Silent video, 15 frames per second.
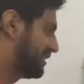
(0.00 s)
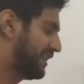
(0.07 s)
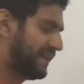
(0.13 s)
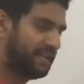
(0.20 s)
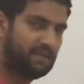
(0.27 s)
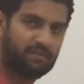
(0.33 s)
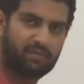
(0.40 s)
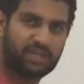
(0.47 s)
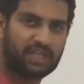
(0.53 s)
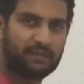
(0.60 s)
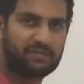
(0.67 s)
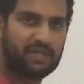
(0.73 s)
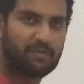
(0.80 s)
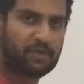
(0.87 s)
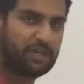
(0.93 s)
line
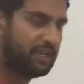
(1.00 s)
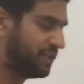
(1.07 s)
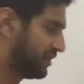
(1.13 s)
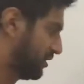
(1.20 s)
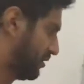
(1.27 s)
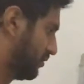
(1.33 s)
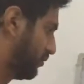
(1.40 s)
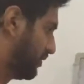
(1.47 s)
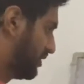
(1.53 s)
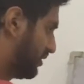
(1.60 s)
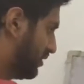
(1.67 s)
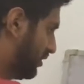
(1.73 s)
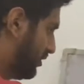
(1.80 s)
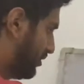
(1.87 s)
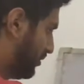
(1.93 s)
becomes a prediction, which
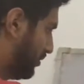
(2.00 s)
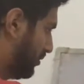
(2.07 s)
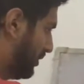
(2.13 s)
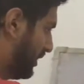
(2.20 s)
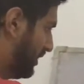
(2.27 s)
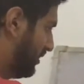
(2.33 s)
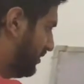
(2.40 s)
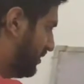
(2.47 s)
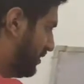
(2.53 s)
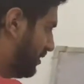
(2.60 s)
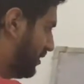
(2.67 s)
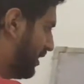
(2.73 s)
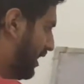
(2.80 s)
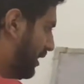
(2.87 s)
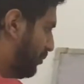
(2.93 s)
is also known as
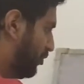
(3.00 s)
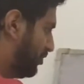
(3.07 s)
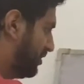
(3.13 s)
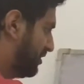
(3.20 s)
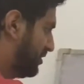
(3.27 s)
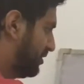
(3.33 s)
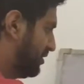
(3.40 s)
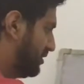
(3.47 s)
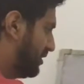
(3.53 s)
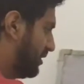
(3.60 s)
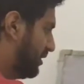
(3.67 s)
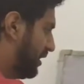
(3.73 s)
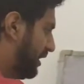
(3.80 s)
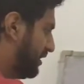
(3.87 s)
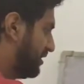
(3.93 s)

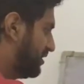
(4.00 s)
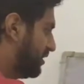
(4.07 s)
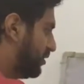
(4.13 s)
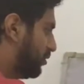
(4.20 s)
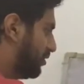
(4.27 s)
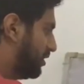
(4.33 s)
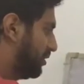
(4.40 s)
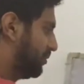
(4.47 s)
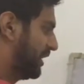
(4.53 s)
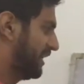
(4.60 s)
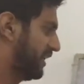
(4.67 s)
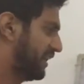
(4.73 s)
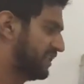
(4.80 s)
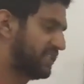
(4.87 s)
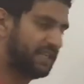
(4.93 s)
hypothesis and is denoted by
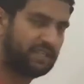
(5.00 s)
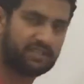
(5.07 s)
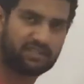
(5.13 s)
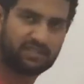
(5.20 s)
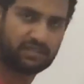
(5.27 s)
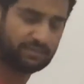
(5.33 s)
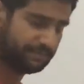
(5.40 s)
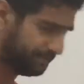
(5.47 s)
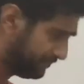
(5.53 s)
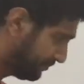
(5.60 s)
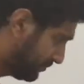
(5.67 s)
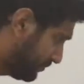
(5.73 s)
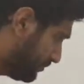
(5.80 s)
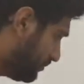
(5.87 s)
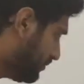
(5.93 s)
hx.
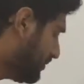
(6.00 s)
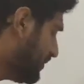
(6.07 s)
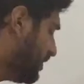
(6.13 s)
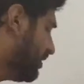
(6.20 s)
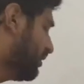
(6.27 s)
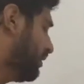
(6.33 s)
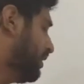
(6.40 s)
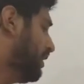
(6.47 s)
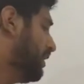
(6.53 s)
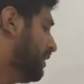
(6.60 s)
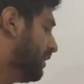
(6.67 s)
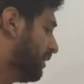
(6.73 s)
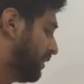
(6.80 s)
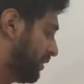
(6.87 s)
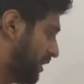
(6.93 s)

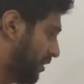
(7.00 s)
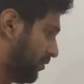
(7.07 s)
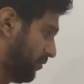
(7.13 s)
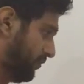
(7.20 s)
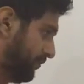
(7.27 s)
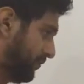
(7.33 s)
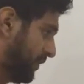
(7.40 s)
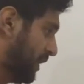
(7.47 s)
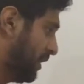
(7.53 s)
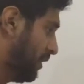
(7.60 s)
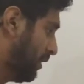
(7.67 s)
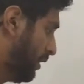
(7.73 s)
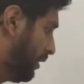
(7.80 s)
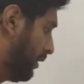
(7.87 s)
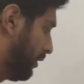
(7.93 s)
Now,
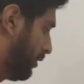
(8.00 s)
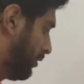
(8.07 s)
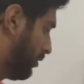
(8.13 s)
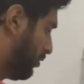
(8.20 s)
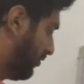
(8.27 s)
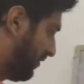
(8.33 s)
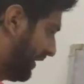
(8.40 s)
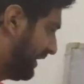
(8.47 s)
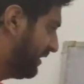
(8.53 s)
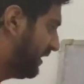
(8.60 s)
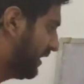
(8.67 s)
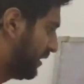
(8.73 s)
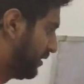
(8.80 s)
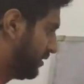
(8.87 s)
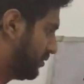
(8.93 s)
to find
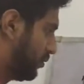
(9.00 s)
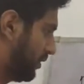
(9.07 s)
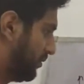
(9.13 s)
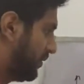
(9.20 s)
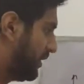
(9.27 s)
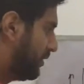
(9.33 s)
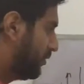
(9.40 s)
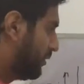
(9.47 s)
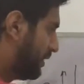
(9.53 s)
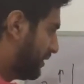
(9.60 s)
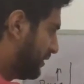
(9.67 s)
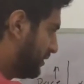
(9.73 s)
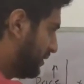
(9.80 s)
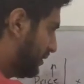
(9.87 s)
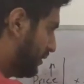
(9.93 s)
the errors, what we do
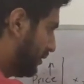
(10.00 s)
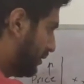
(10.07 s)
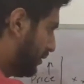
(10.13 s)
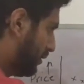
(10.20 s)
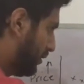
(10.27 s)
is